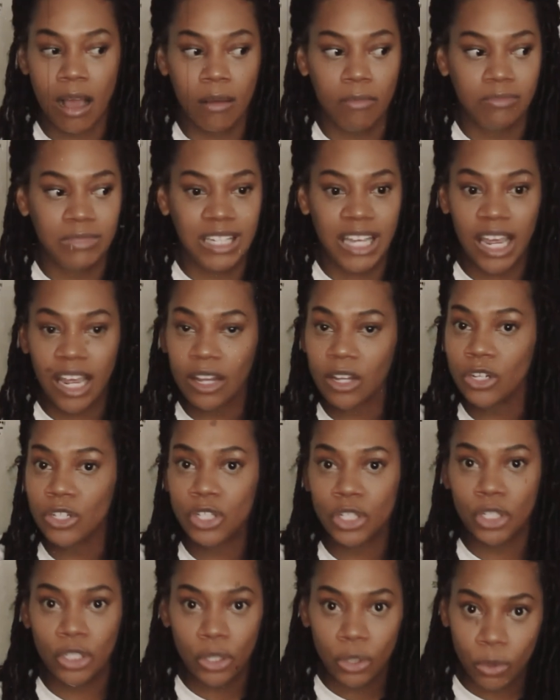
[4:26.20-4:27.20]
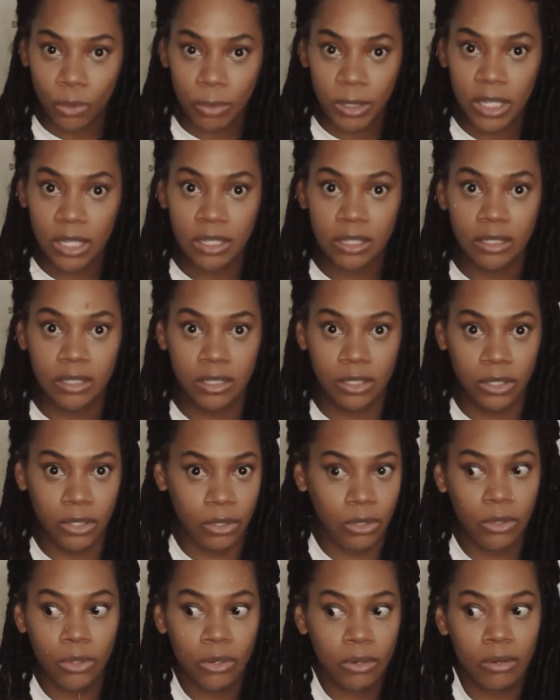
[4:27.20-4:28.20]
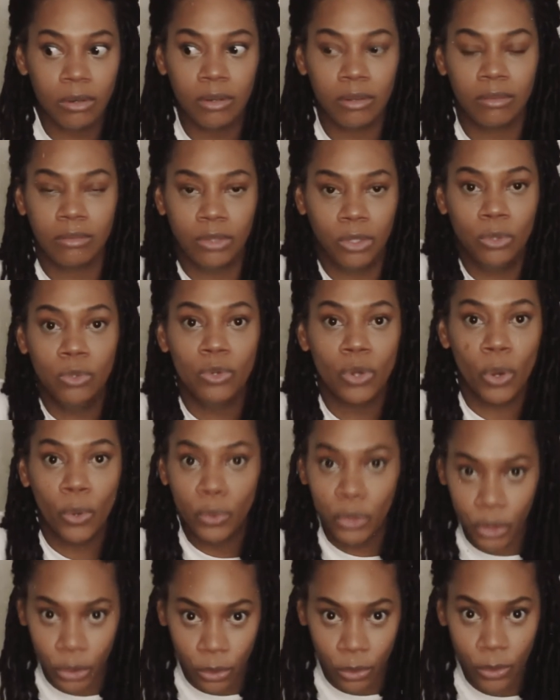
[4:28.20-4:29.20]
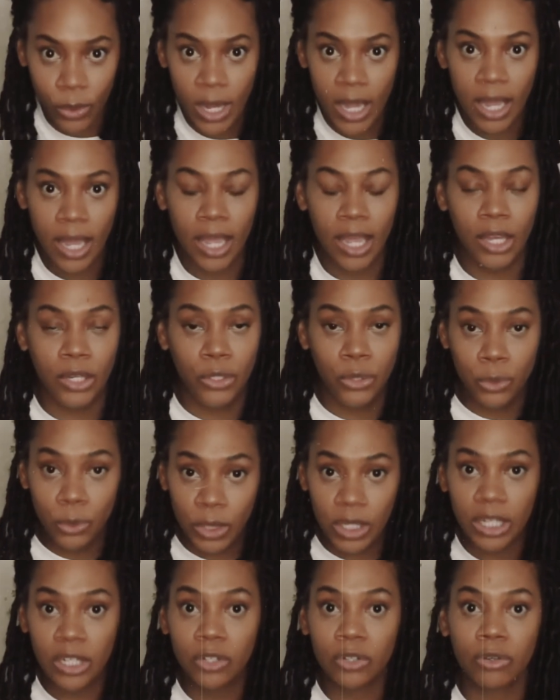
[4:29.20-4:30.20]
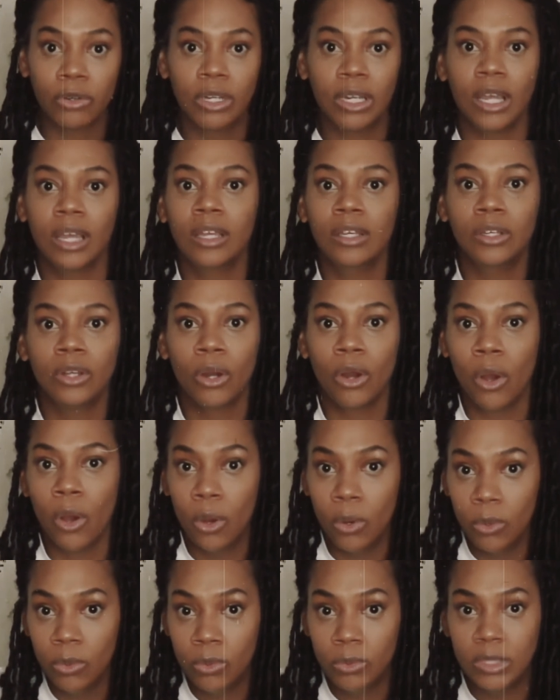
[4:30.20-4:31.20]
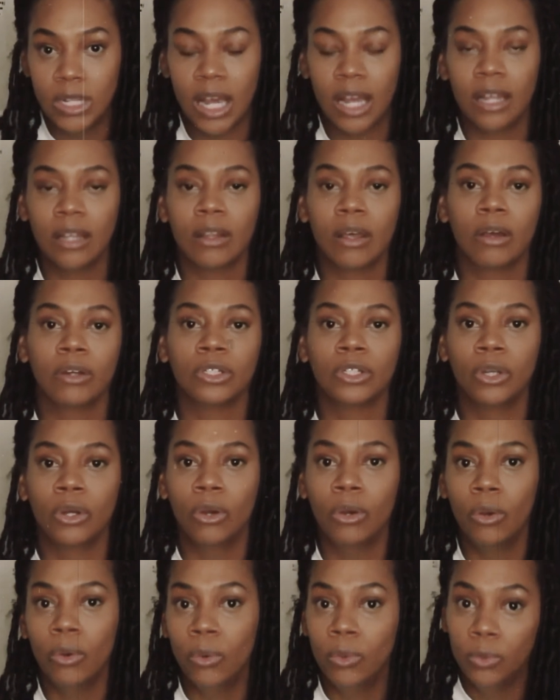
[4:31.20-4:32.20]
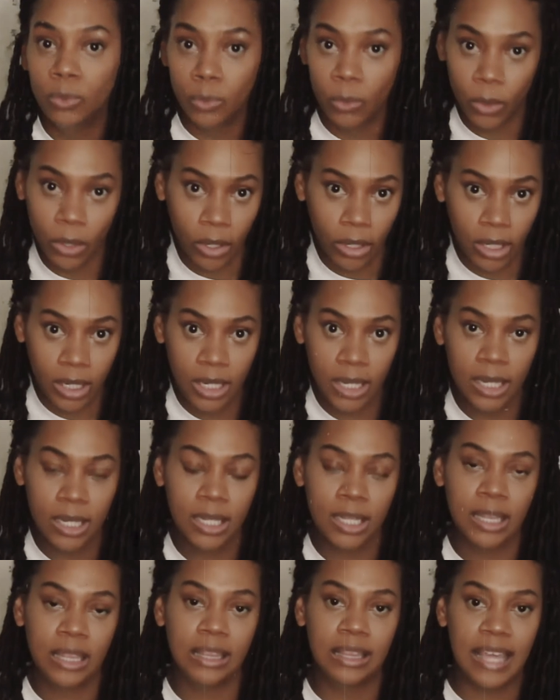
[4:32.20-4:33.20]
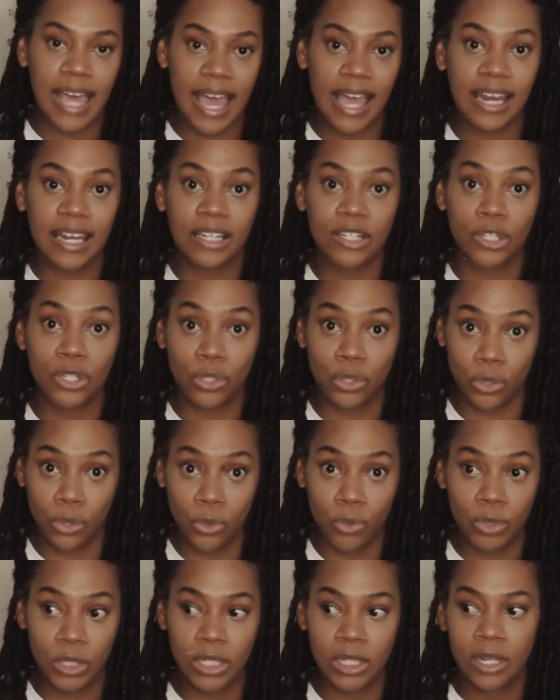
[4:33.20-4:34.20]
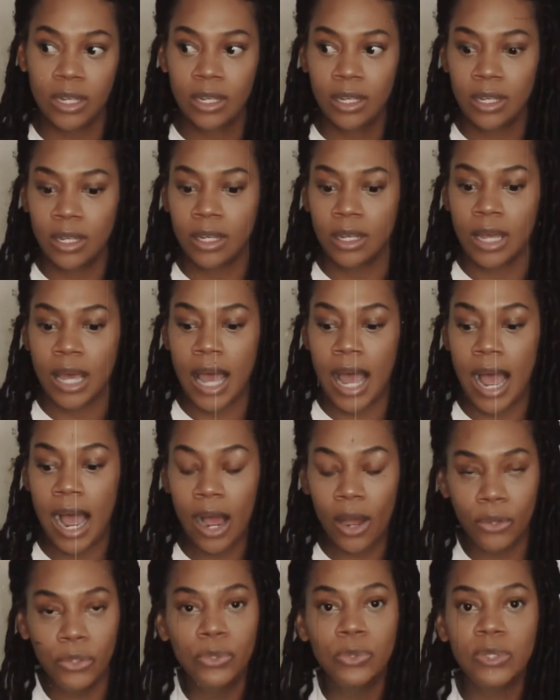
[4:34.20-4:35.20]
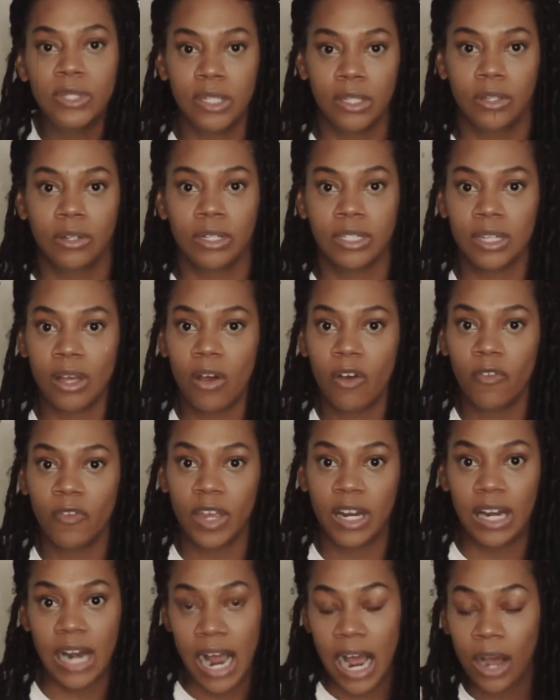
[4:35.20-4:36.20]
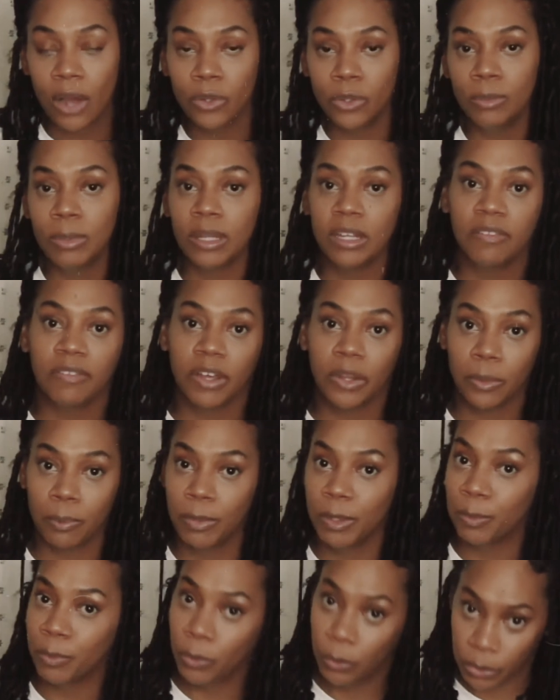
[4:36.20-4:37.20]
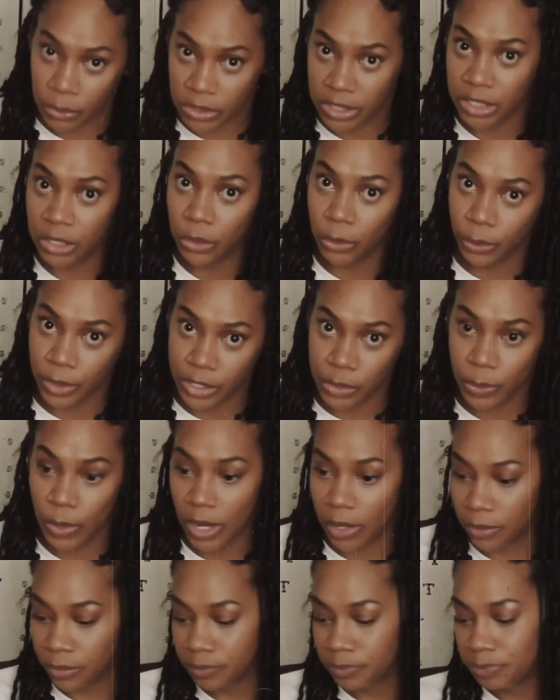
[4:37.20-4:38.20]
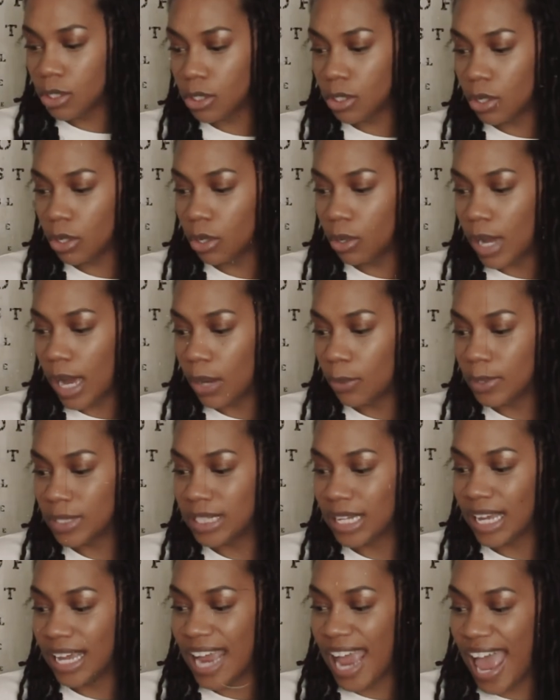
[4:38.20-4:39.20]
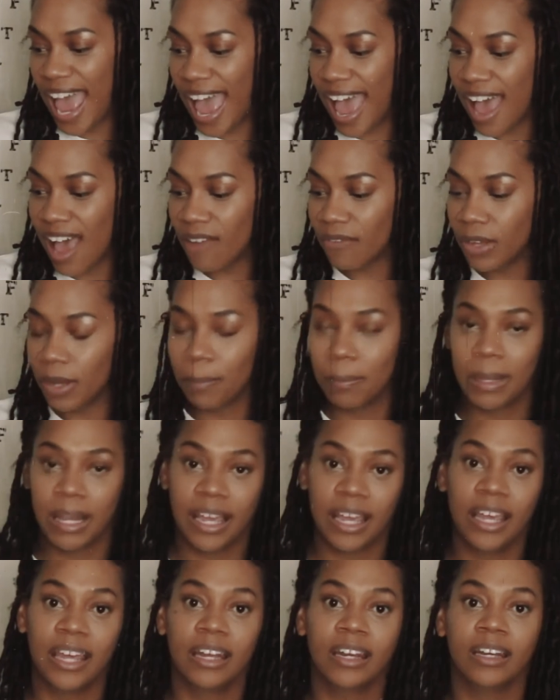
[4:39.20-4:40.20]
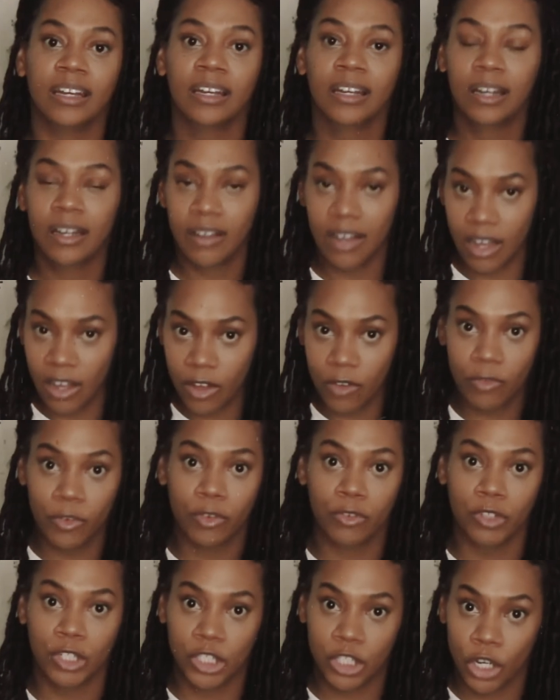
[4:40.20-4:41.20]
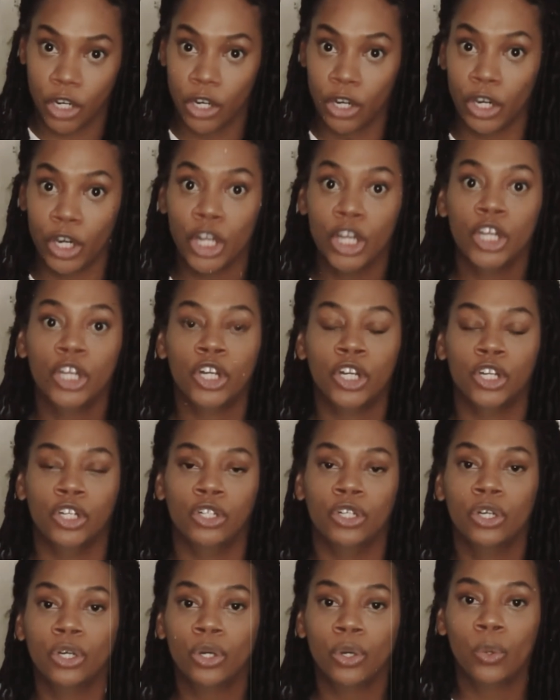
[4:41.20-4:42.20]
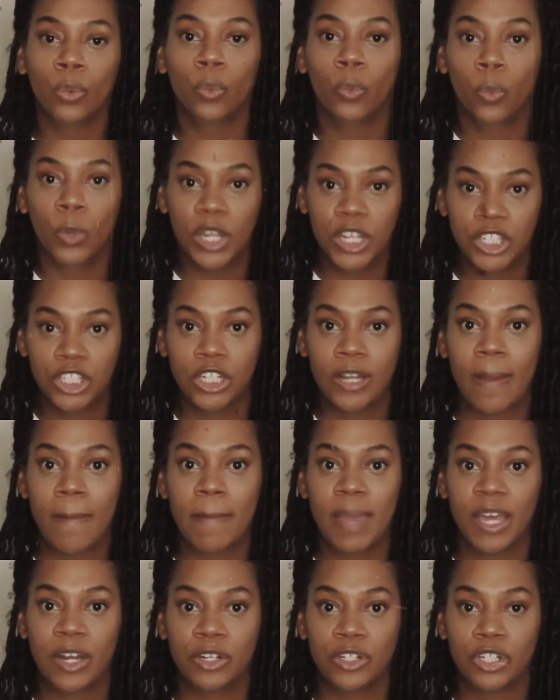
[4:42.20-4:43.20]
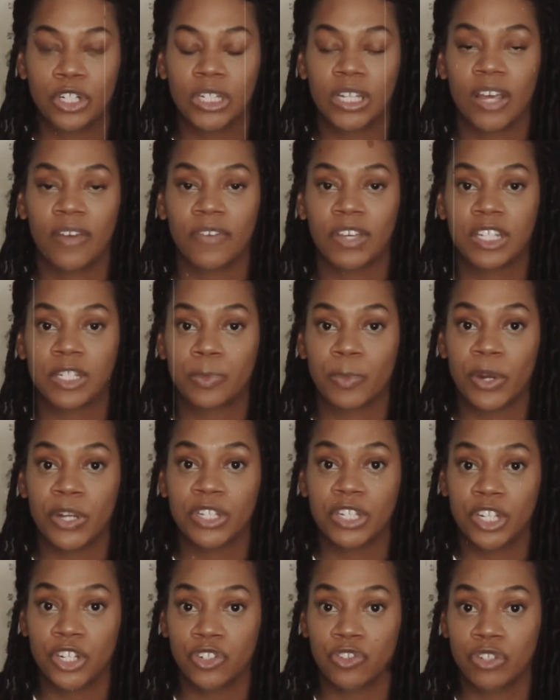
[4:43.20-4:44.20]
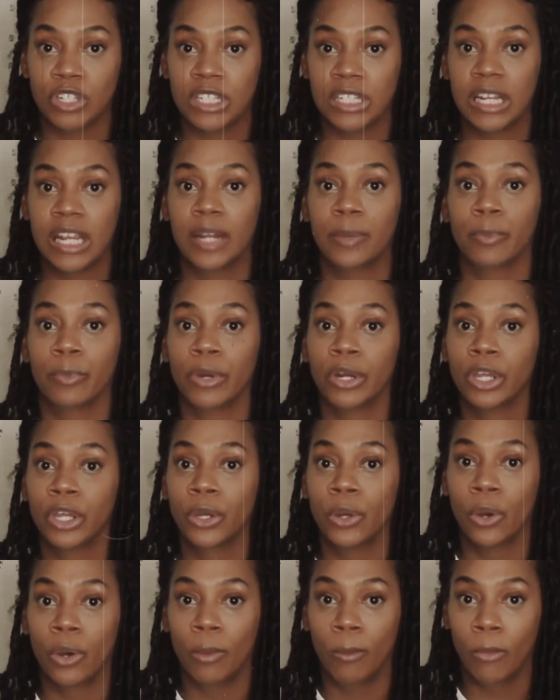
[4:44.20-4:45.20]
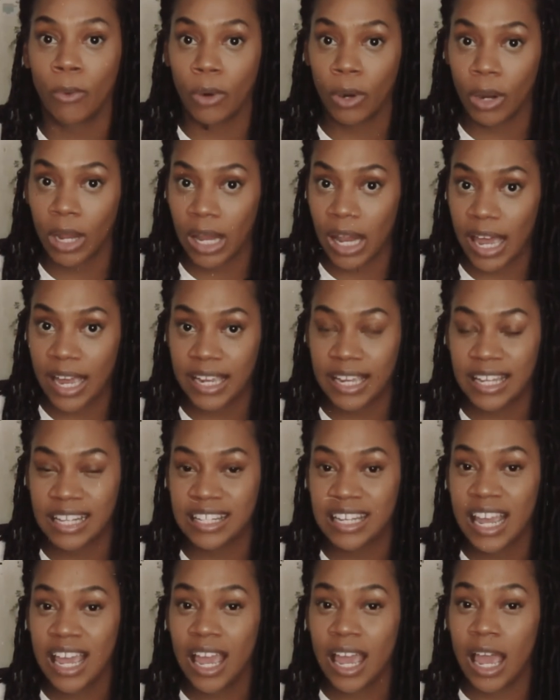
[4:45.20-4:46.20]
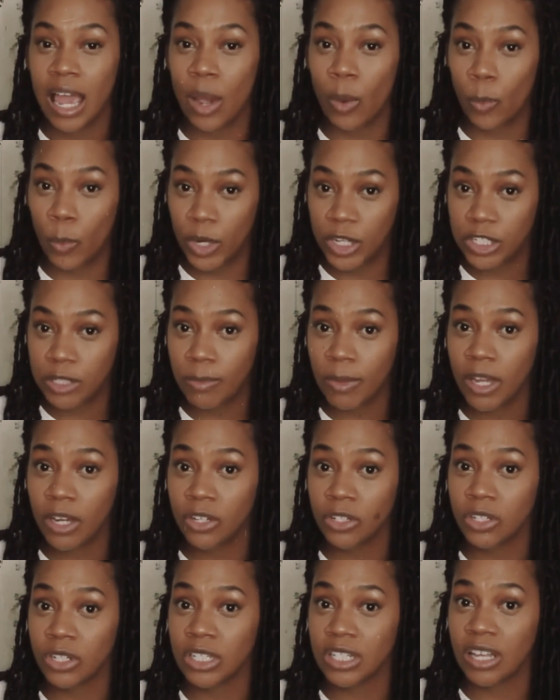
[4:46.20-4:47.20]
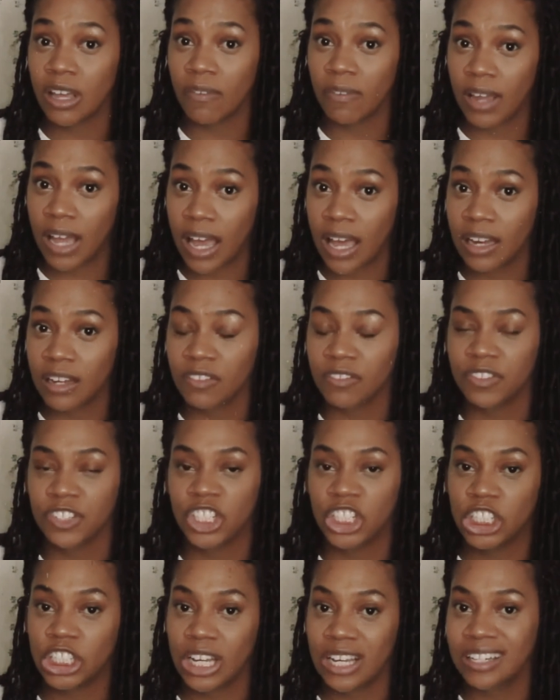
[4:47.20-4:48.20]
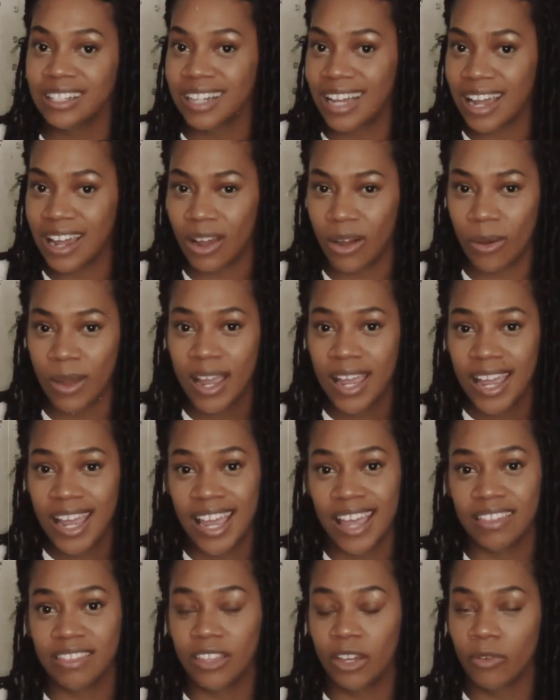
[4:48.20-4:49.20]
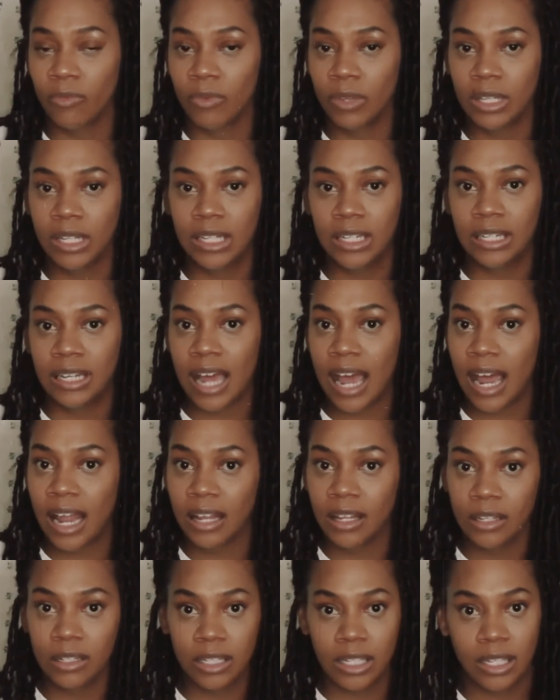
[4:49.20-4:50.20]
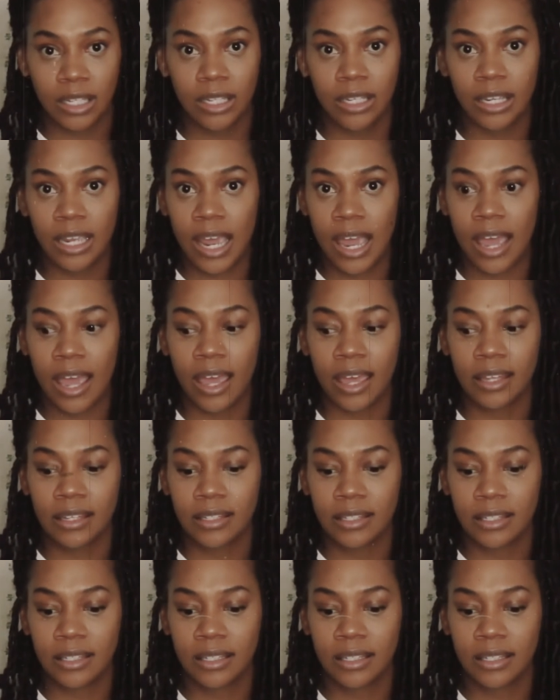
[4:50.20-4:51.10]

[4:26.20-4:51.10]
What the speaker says: tailored to you because you know you and you can create your own dialogue, your own work that suits how you see yourself and how you believe other people will see you as well. So I would say have a plan of return. Know which managers have expressed interest in bringing on more clients, now which managers have kind of shut down and they're really not looking at